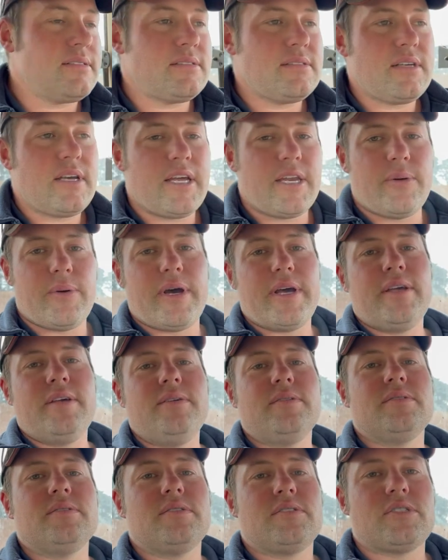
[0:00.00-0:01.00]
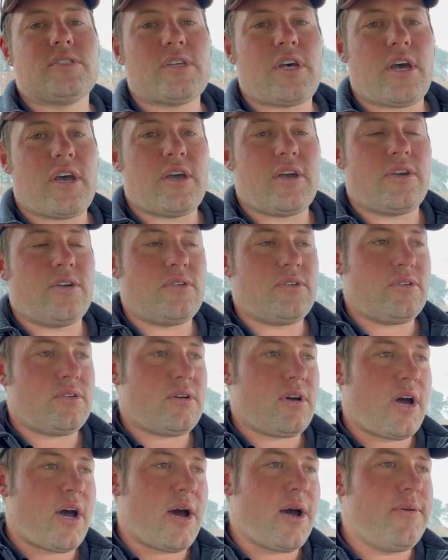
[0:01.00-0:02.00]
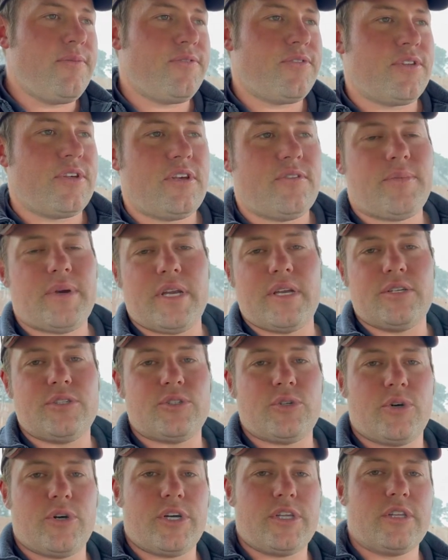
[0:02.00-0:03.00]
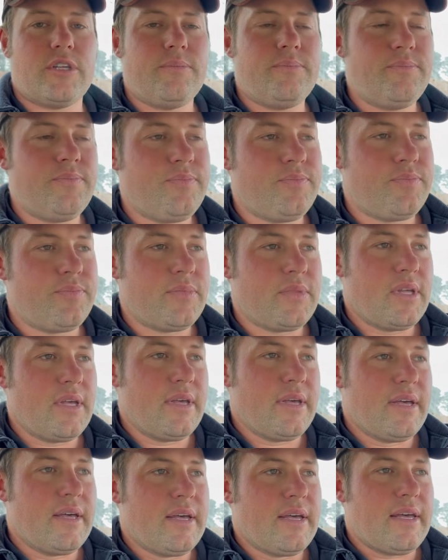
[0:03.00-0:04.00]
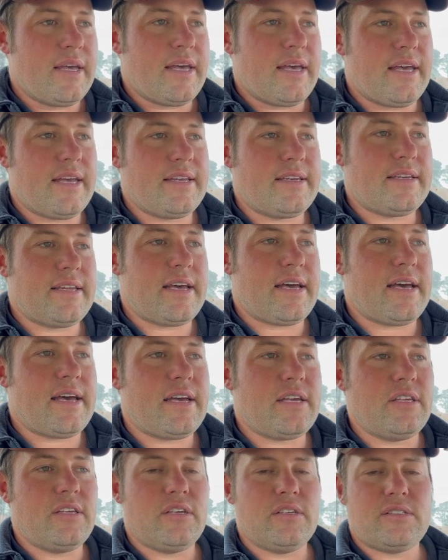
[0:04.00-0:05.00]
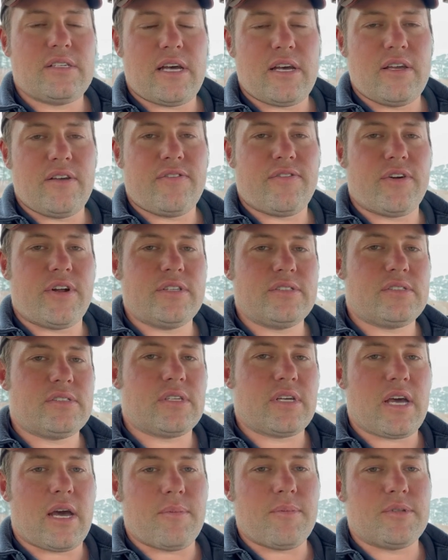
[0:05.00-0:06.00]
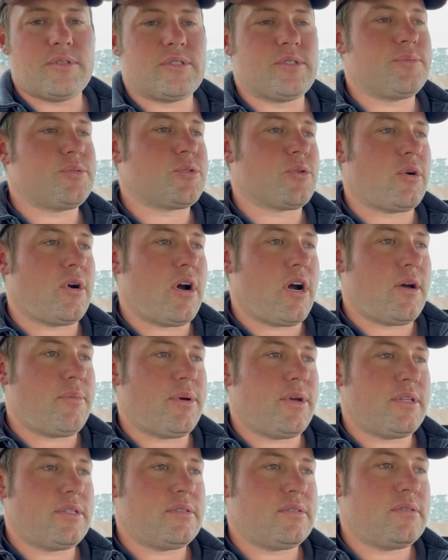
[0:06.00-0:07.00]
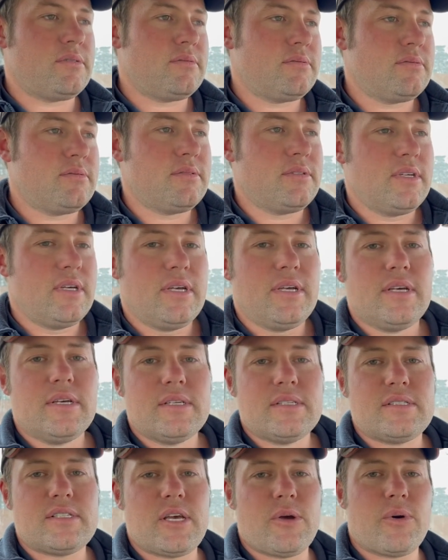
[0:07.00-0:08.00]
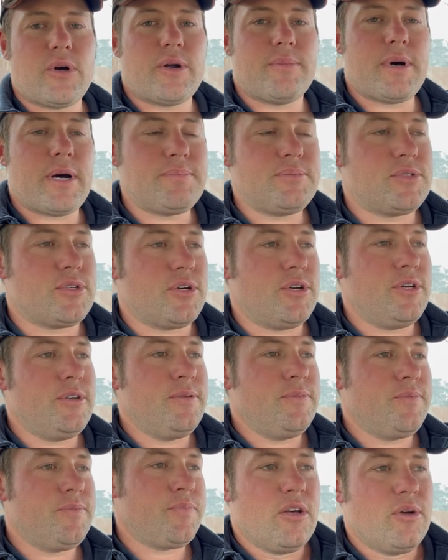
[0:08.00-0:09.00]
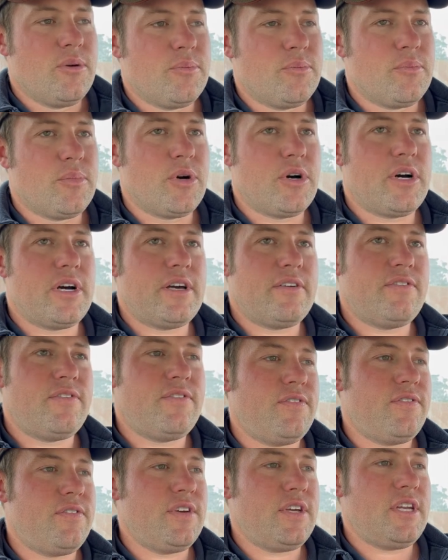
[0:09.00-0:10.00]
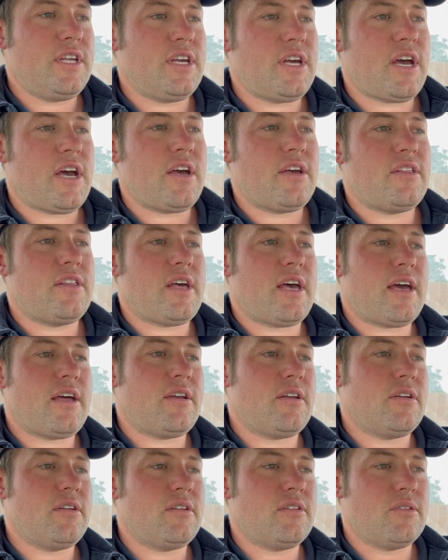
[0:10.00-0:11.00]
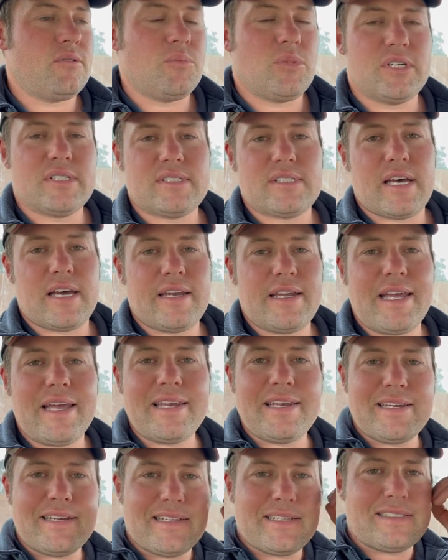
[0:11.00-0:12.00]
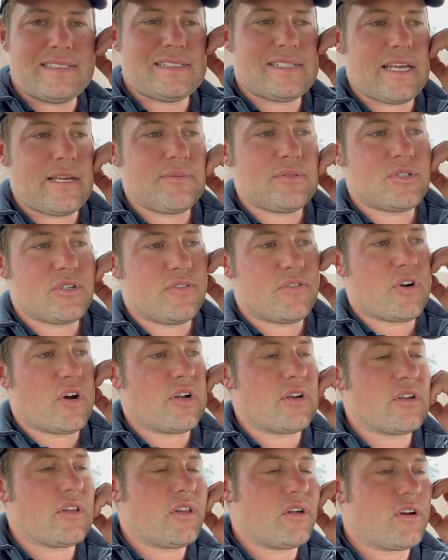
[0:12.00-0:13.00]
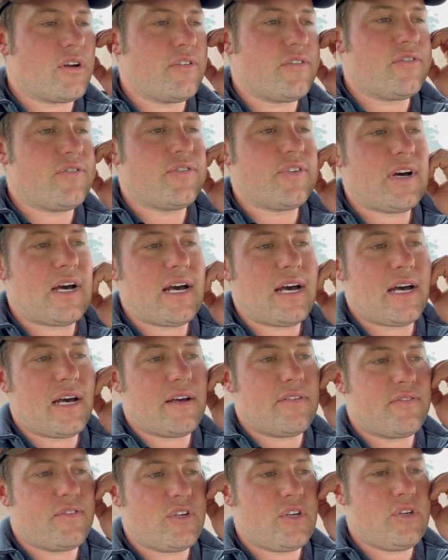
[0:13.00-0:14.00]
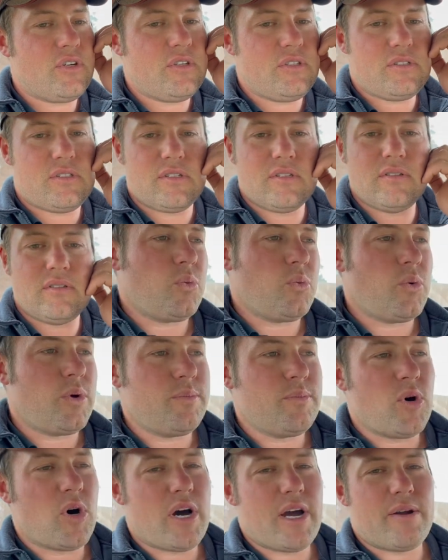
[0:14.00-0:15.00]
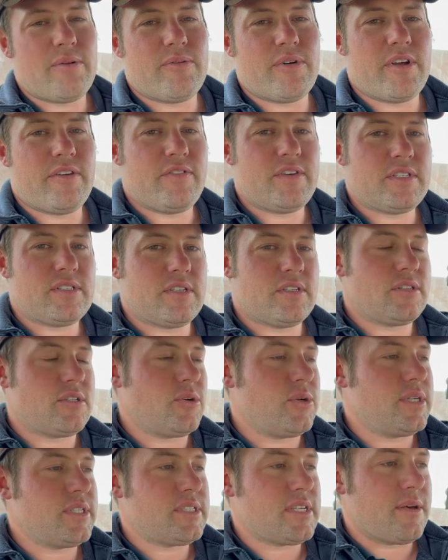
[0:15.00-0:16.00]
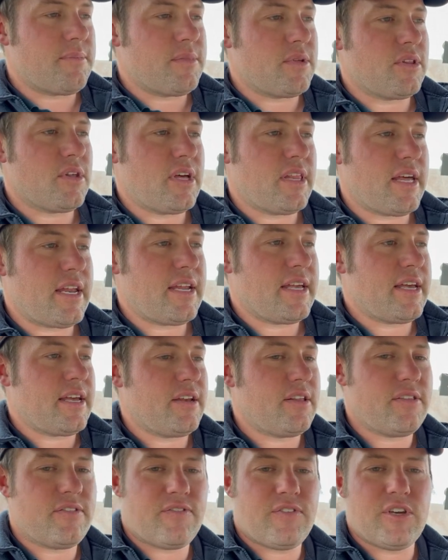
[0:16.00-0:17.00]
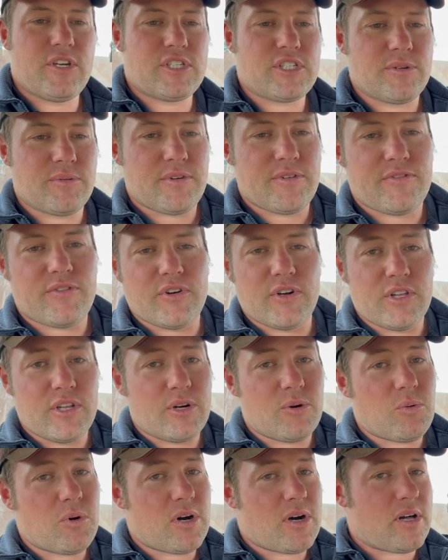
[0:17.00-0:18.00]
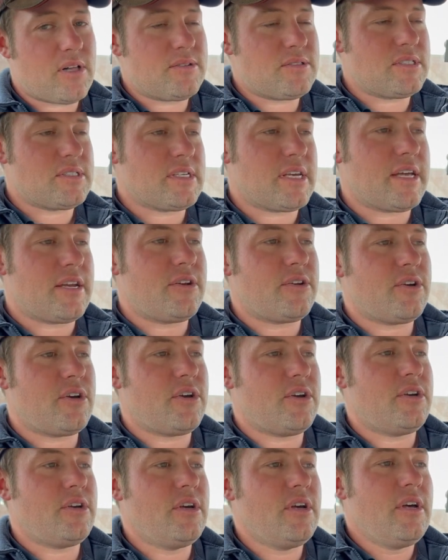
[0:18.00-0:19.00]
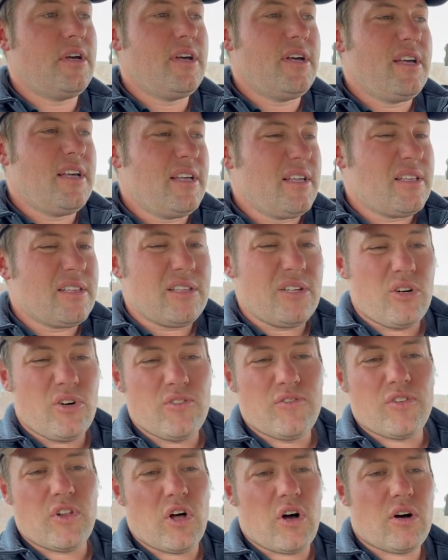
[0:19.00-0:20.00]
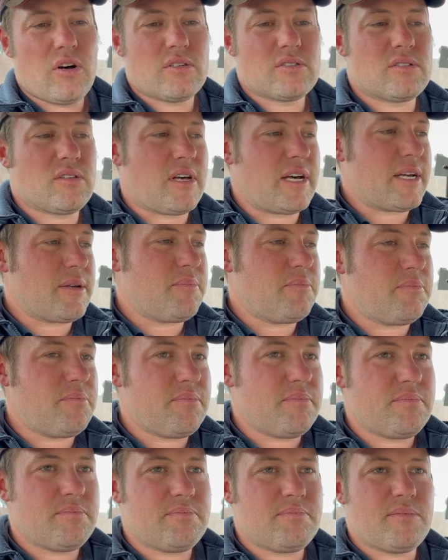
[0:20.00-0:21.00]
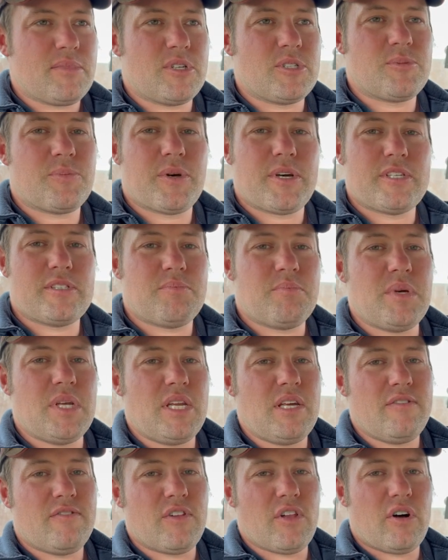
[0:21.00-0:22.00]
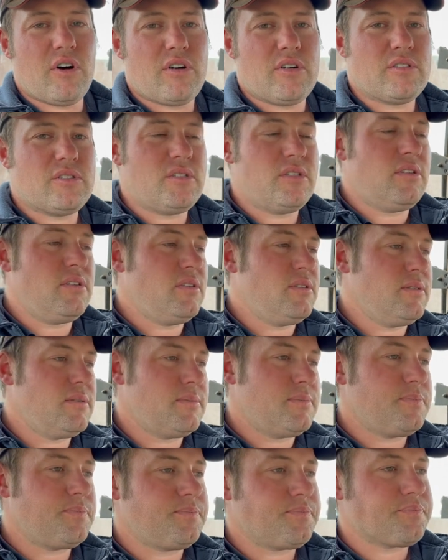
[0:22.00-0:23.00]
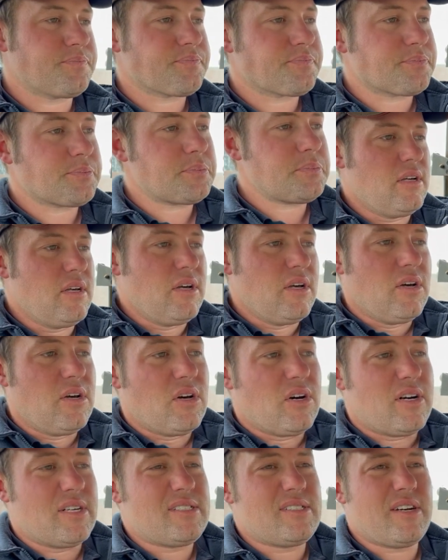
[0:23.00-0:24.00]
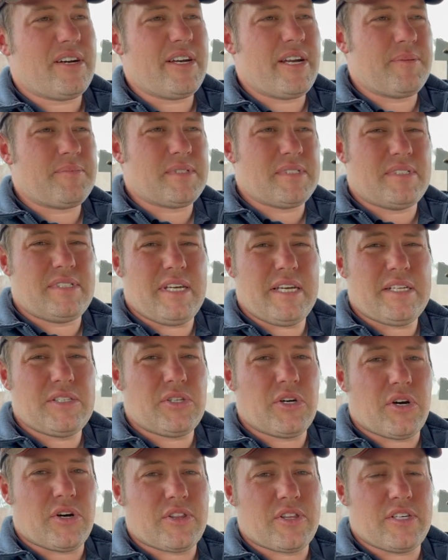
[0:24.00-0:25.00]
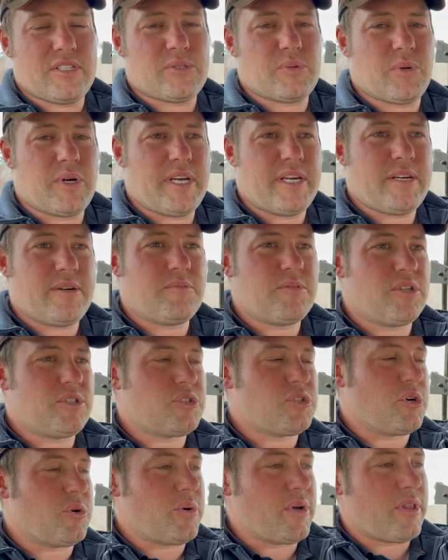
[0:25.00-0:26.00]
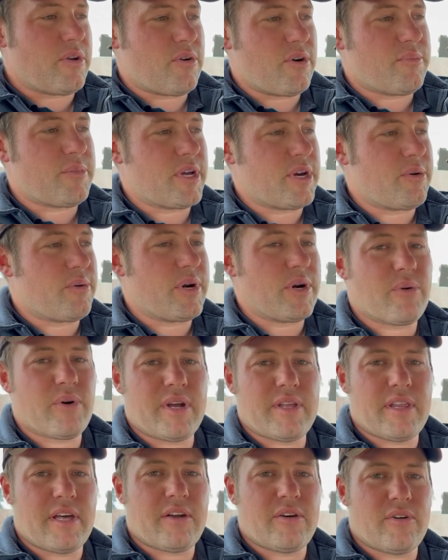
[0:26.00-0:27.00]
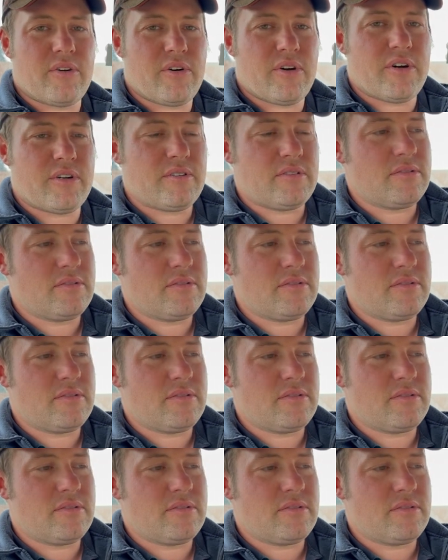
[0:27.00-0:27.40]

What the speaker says: Anyway, so hopefully you've been enjoying them, and you tell your friends to come and subscribe and see what I'm up to. My video that my son edited seems to have gotten a lot of views. We might revisit doing something like that again in the future, but for a little while I'm just going to do little vlogs, like I suppose mini vlogs. I signed up to TikTok this week. I'm not sure whether I'm going to regret that or not.